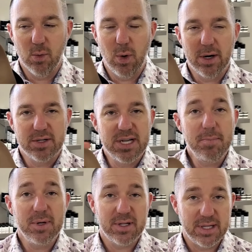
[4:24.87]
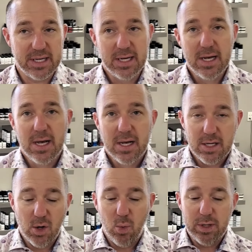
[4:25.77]
where typically
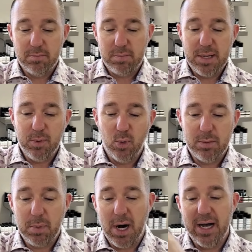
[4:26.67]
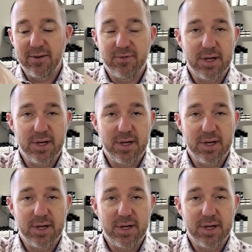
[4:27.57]
you know, when people would buy, if,